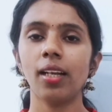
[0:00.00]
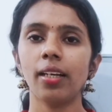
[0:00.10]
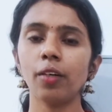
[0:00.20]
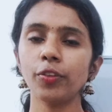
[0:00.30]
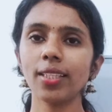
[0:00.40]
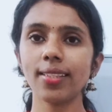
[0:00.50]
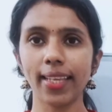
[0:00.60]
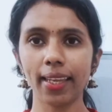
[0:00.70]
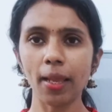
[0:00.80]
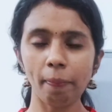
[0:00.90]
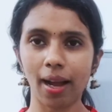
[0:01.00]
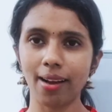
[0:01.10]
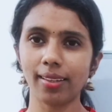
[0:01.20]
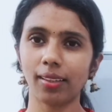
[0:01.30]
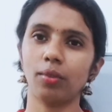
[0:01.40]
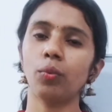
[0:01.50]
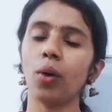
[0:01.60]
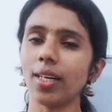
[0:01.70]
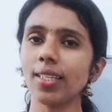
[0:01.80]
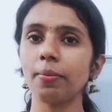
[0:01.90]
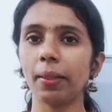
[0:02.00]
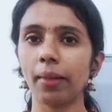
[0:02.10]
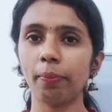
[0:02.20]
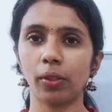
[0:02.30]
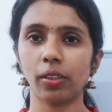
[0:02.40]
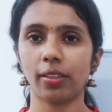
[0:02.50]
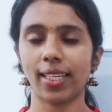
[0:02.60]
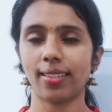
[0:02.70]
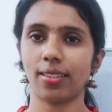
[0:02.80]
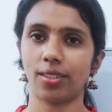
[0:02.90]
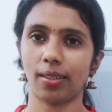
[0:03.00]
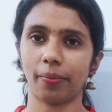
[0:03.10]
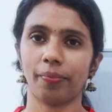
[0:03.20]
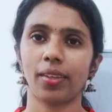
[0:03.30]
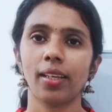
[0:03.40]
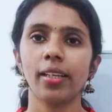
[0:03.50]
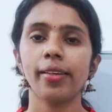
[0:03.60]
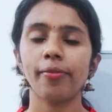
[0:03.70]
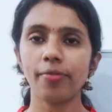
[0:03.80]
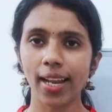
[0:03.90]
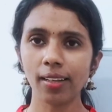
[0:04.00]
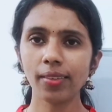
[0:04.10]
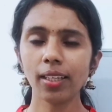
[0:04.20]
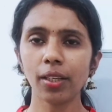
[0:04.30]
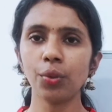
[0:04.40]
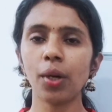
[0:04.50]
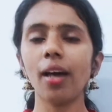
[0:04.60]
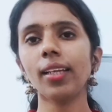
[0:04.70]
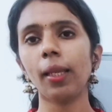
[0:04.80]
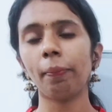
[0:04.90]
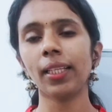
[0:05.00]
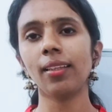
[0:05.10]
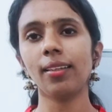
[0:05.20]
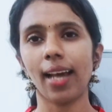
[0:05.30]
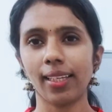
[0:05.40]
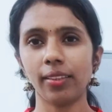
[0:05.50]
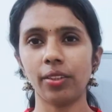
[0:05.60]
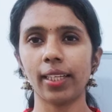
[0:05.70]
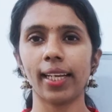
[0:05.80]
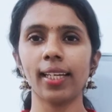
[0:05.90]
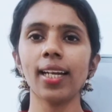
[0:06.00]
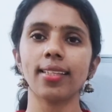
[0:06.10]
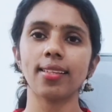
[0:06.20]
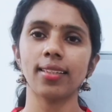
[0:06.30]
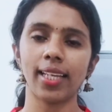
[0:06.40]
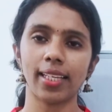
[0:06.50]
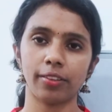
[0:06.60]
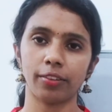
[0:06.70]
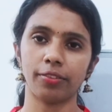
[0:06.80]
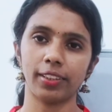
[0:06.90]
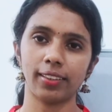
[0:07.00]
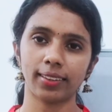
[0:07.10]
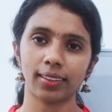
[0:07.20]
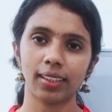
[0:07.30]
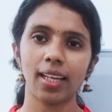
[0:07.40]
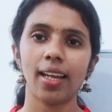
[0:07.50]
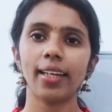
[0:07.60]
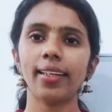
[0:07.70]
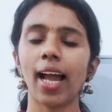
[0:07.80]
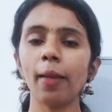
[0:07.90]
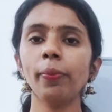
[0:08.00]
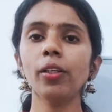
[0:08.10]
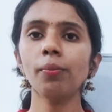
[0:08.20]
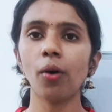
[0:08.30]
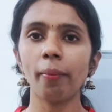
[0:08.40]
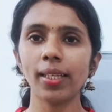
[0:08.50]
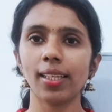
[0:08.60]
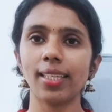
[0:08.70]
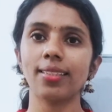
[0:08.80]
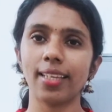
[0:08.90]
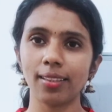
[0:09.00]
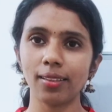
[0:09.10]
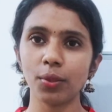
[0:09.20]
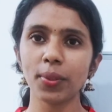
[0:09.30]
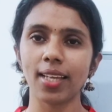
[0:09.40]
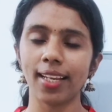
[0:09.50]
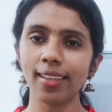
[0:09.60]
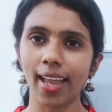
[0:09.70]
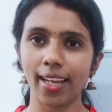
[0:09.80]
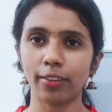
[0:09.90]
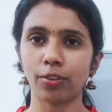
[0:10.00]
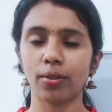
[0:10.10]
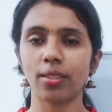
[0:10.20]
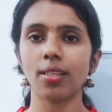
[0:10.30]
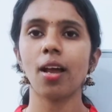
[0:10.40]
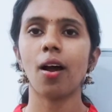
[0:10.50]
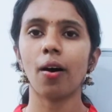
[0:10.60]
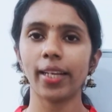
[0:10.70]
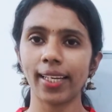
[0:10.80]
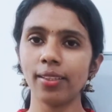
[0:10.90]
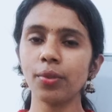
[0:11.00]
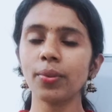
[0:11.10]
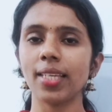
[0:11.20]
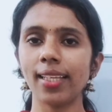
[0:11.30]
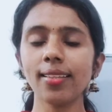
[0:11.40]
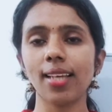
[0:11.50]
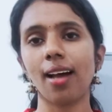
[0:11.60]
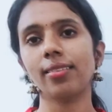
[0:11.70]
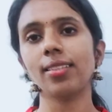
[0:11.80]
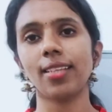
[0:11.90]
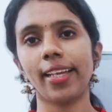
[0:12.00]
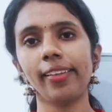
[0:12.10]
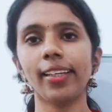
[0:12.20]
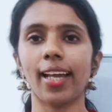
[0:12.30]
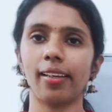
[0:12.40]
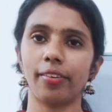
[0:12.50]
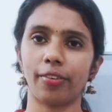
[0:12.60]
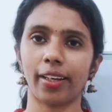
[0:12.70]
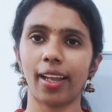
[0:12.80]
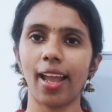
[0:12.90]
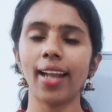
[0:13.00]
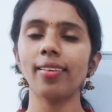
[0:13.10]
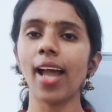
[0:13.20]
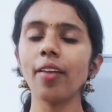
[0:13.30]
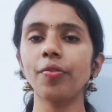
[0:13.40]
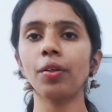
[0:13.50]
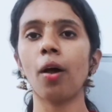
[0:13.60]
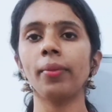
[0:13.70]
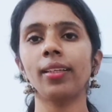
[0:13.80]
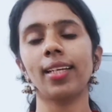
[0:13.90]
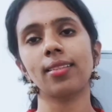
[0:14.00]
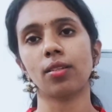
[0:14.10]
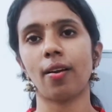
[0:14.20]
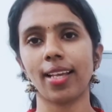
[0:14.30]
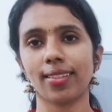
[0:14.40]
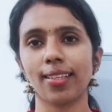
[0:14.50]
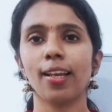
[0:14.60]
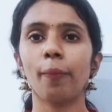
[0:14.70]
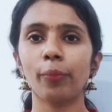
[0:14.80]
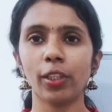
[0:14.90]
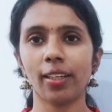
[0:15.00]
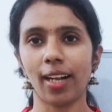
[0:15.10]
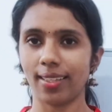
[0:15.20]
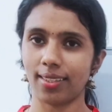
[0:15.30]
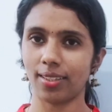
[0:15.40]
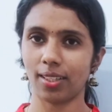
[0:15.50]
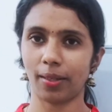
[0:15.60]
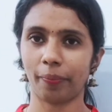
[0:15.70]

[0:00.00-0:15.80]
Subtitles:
Now for the second part, what is meant by polarization? Whenever you are keeping the dielectric in an external electric field, a dipole moment is induced in the electrons or induced in the charges in the dielectric, and that phenomenon is known as polarization.